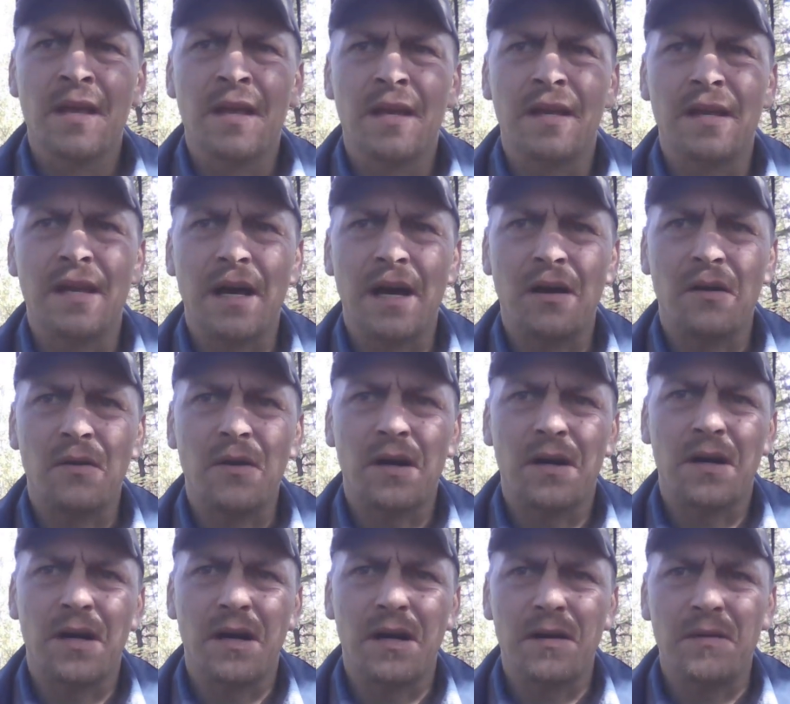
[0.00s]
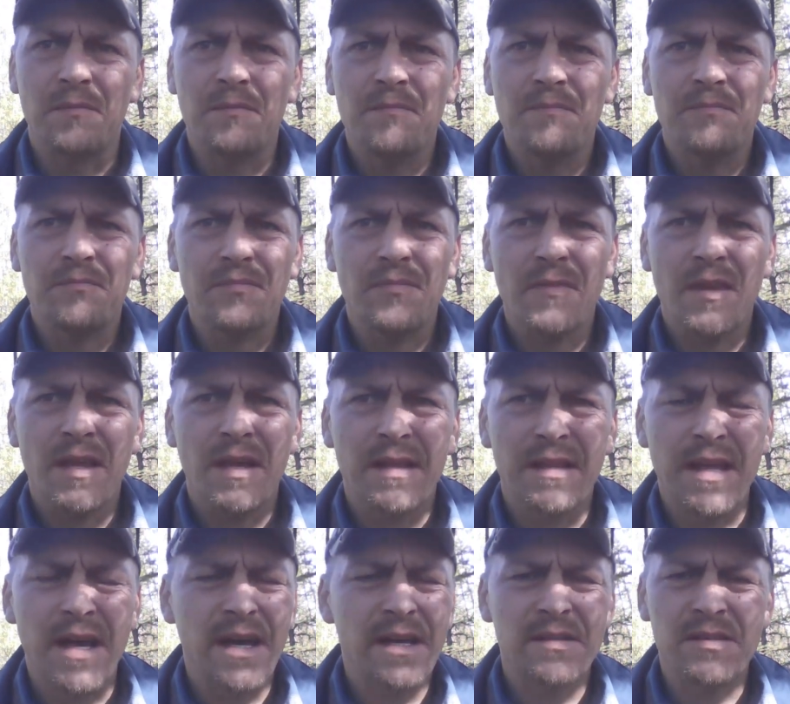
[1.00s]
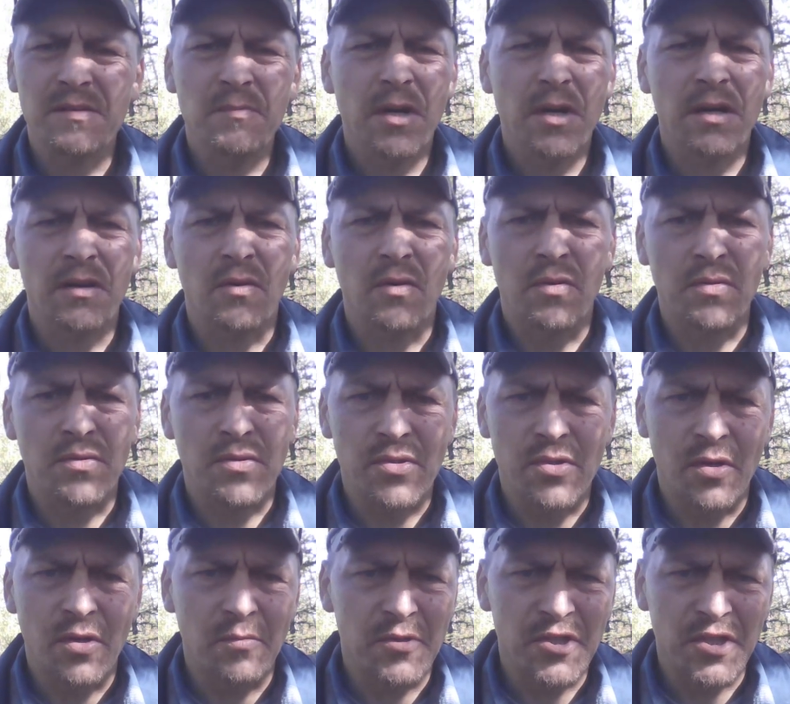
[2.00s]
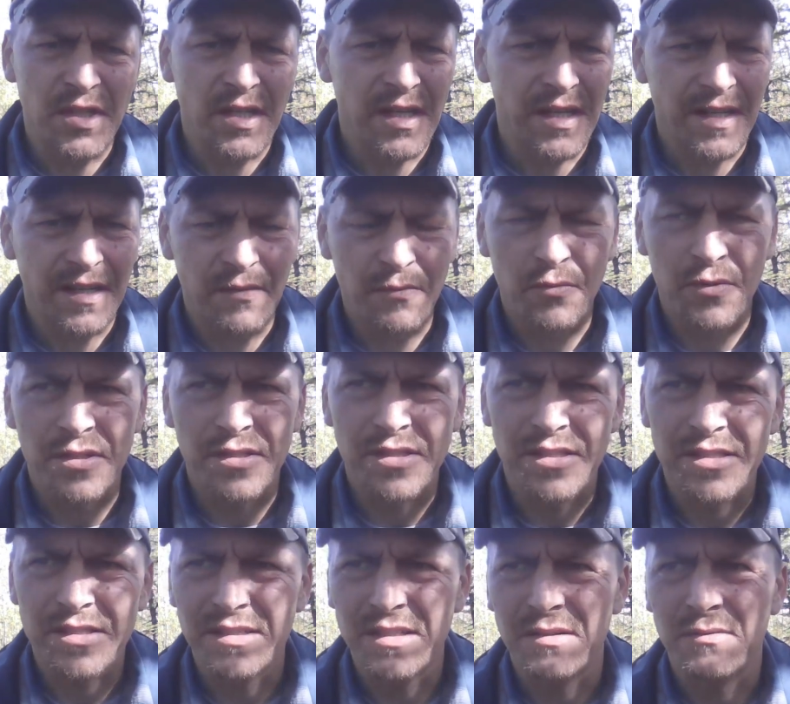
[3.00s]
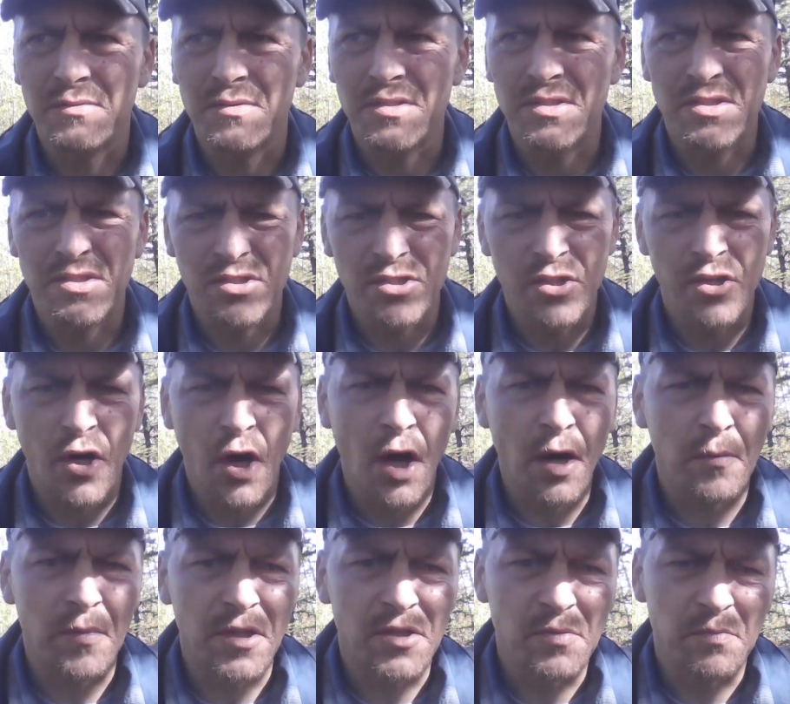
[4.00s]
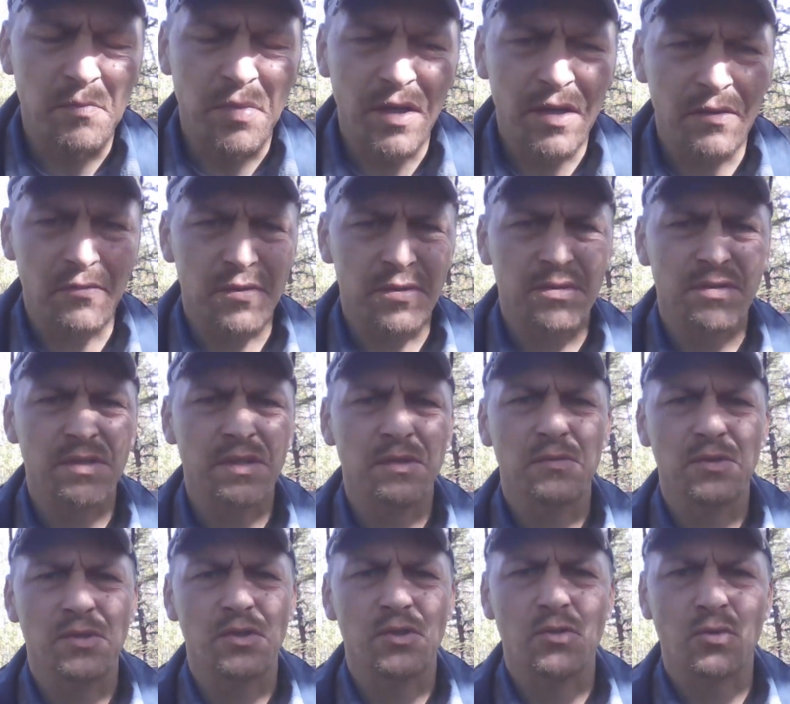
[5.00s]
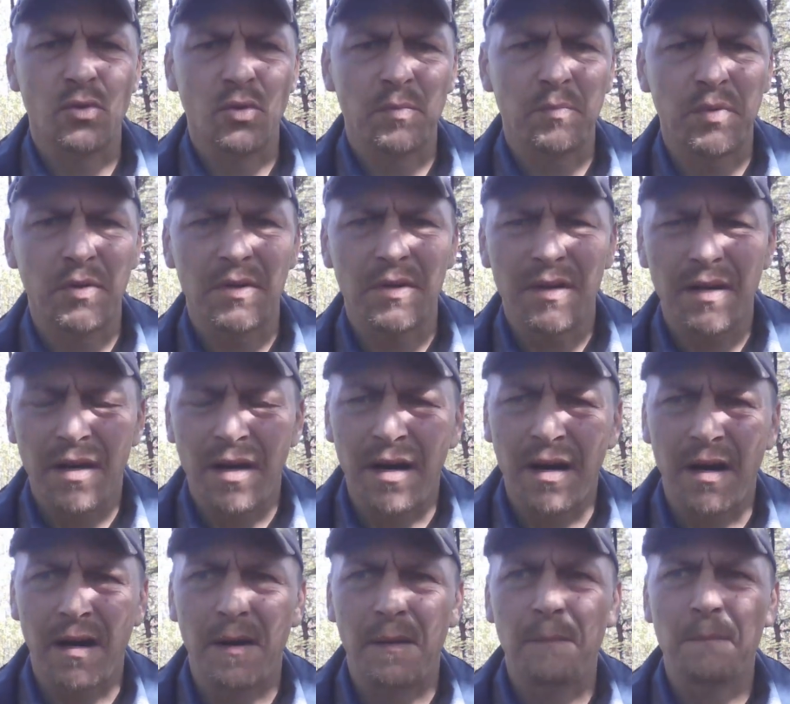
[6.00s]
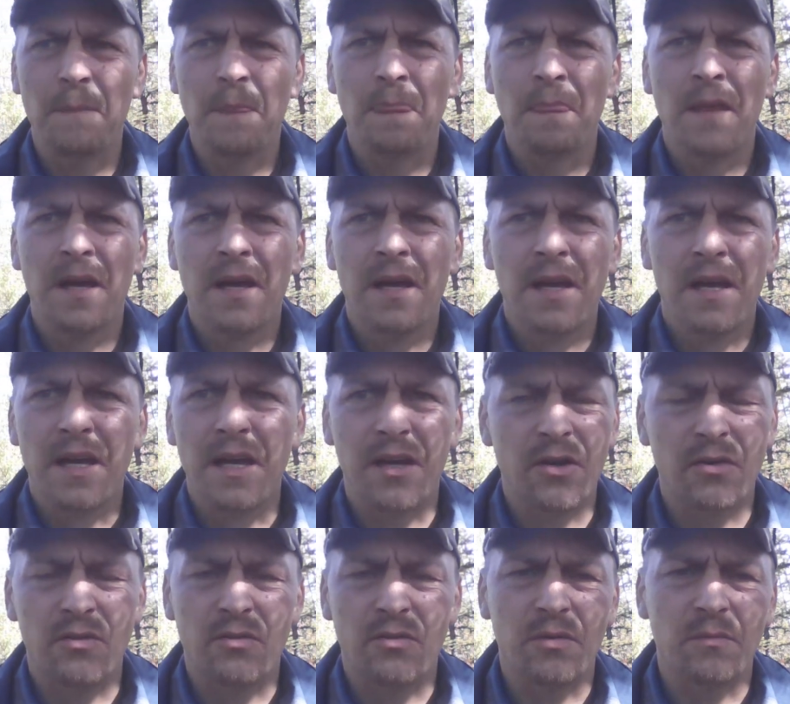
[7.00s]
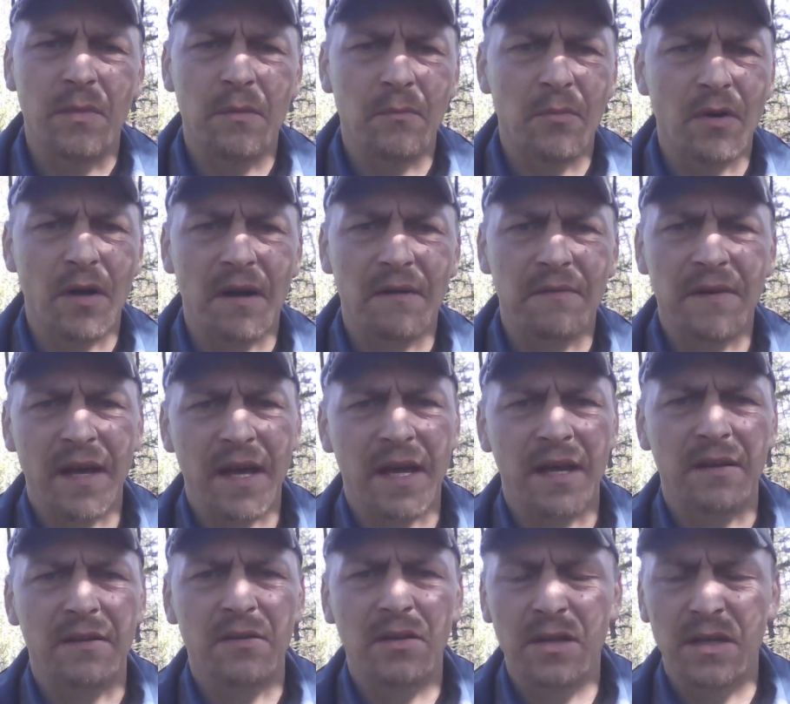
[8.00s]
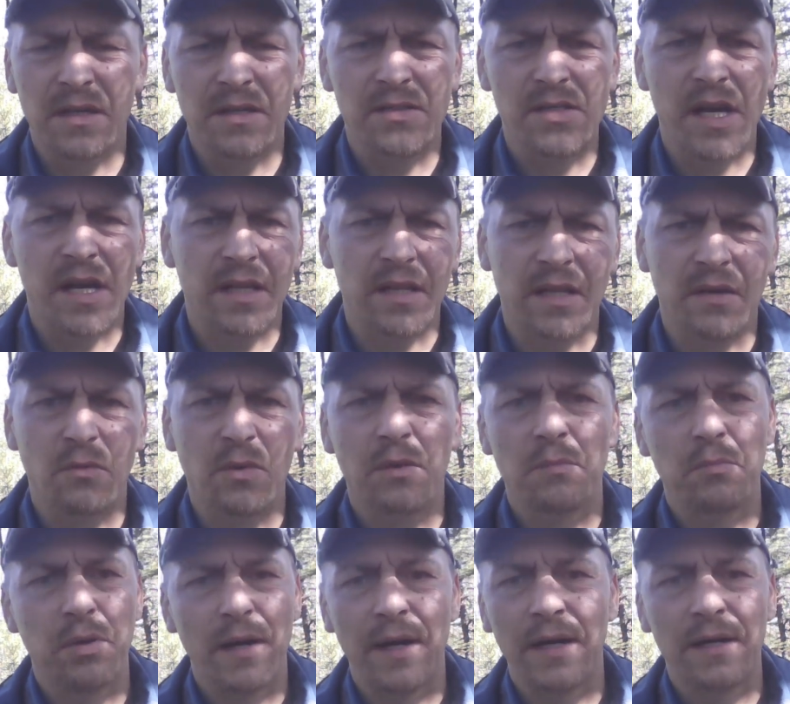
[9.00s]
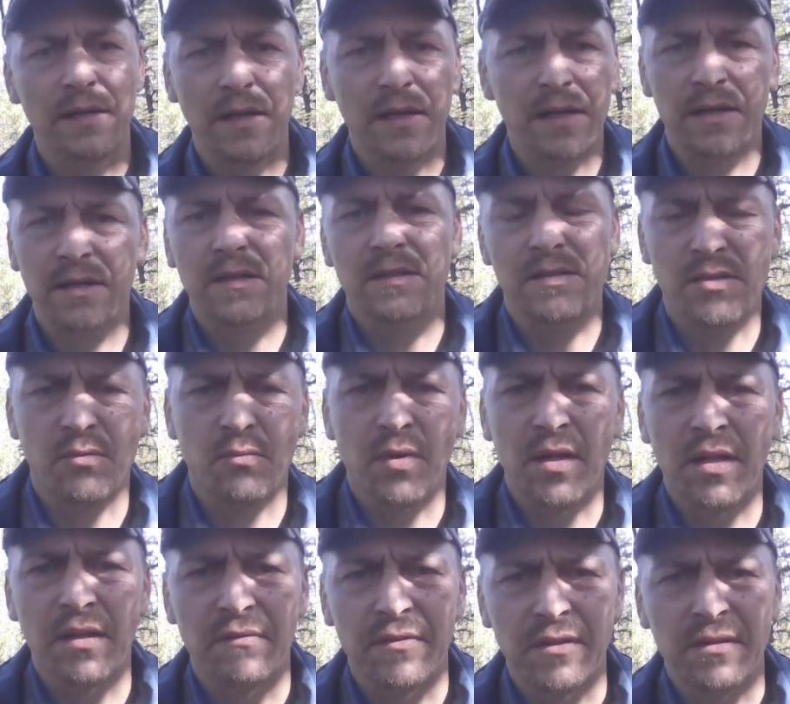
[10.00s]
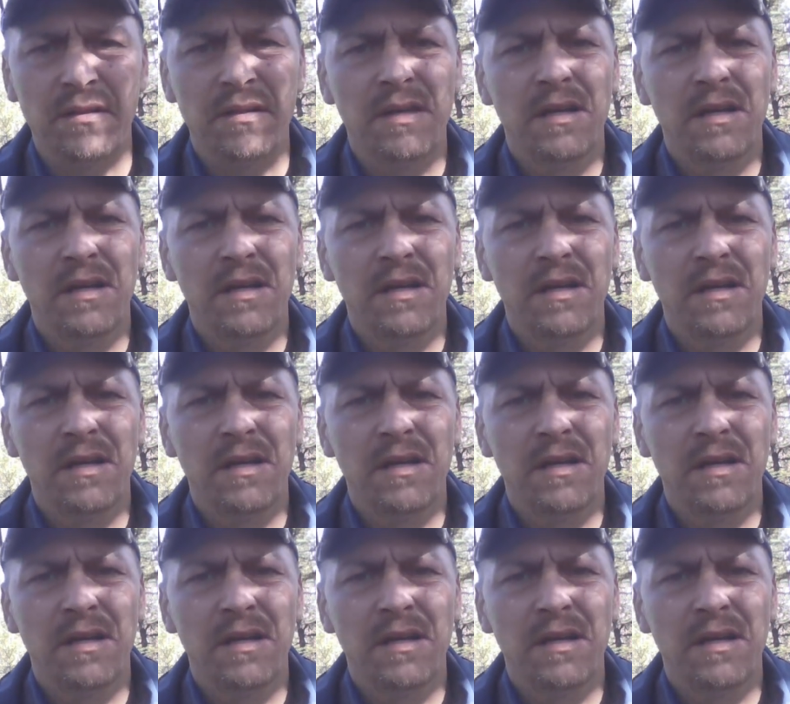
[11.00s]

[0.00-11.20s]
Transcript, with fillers: Now, um, they had some kind of old snow machine. It was it was garbage, but it was it was a trooper. Um, he couldn't remember offhand exactly what brand. Uh, it's irrelevant.